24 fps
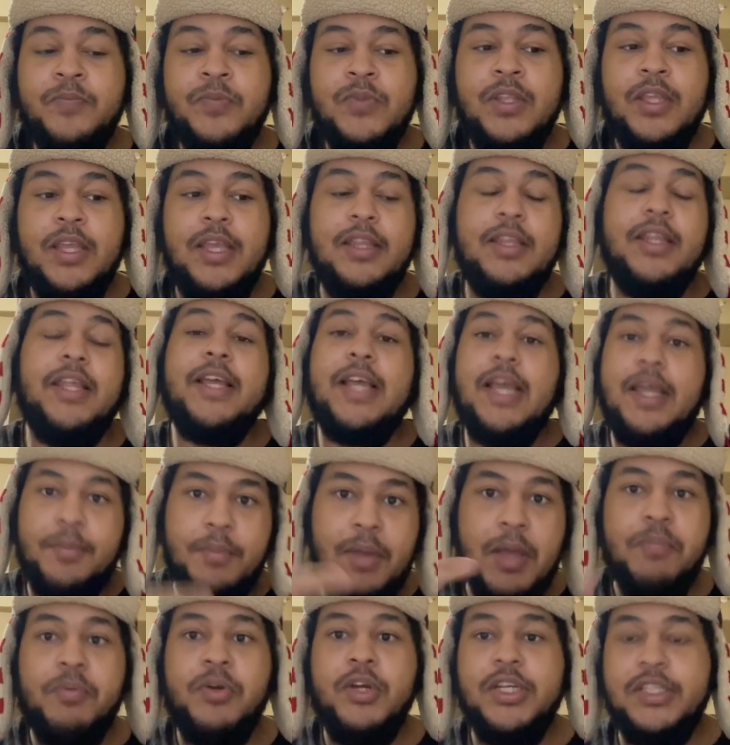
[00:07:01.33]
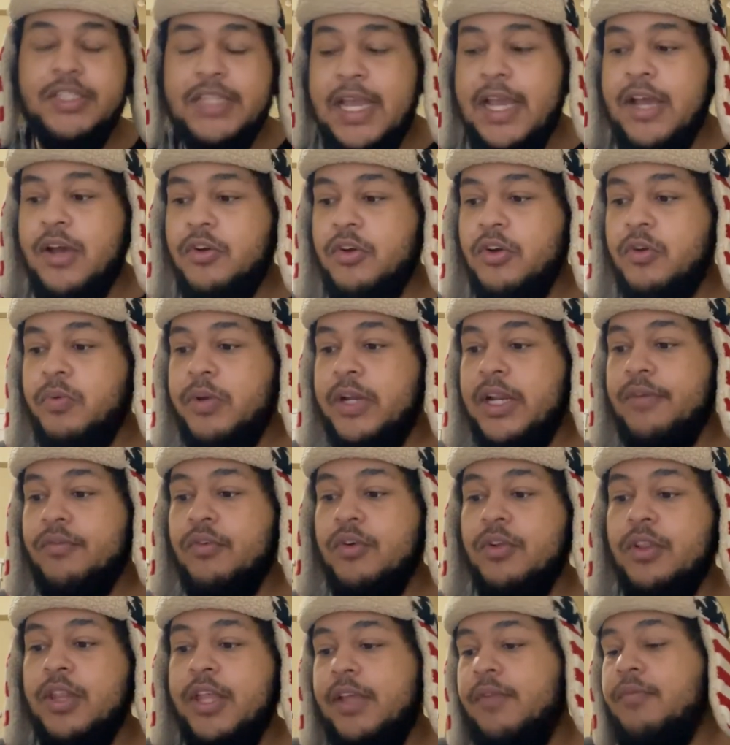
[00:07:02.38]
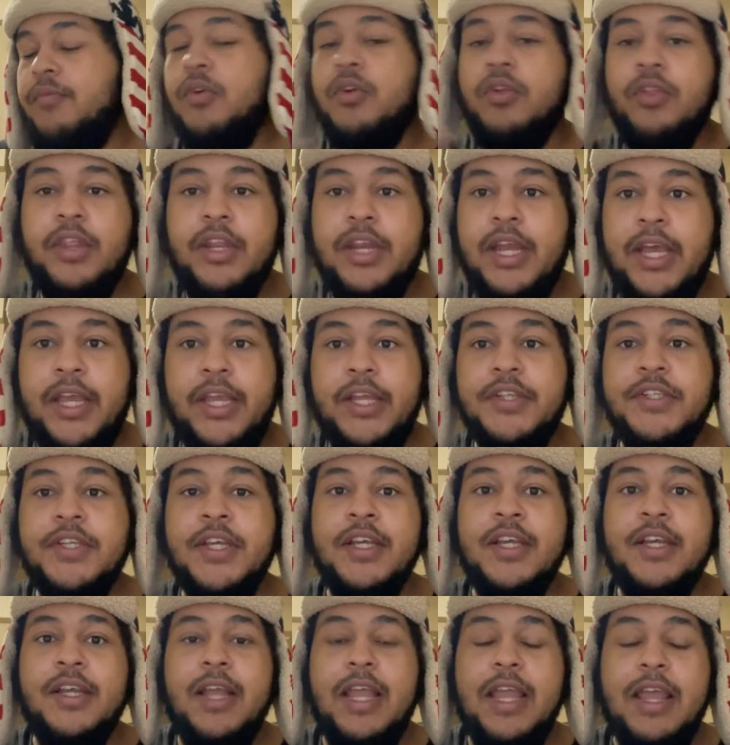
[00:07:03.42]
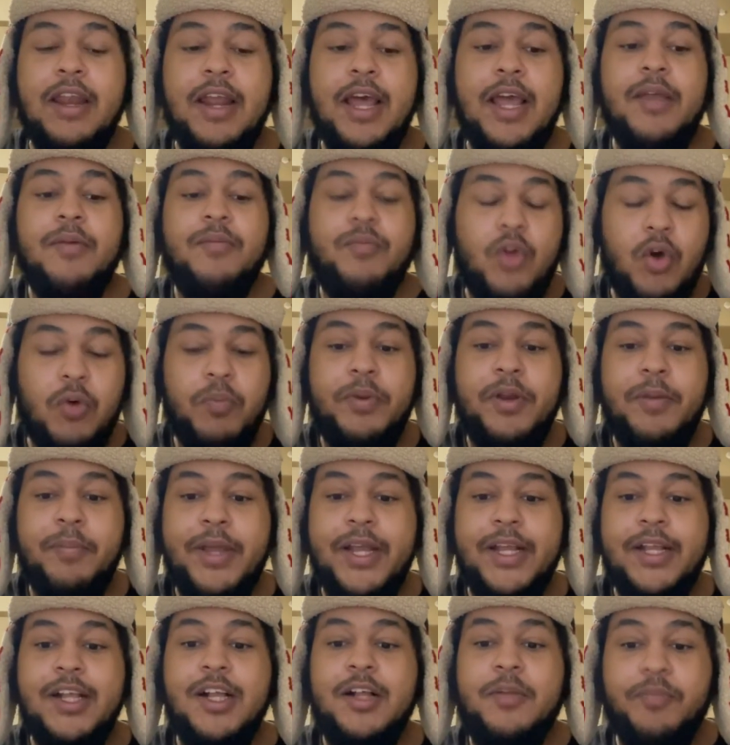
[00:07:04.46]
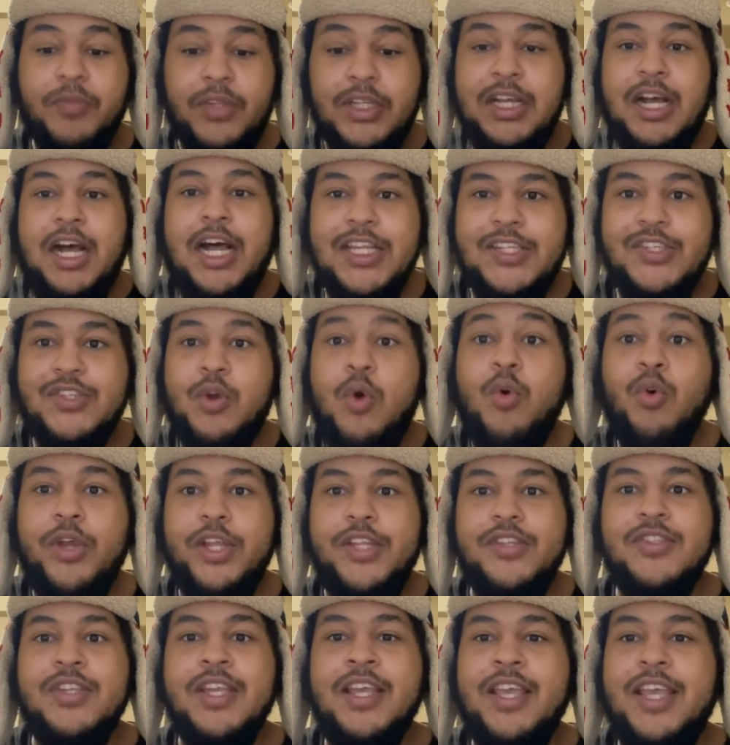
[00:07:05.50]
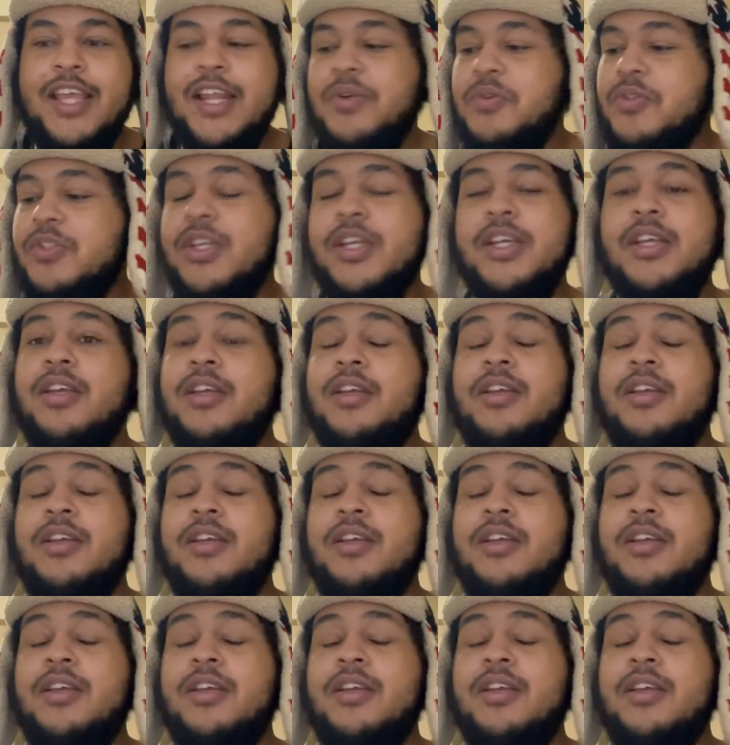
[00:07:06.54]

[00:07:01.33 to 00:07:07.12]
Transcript: and like I put it down or whatever, like for the night, and I opened it back up, cost coins. And I was like,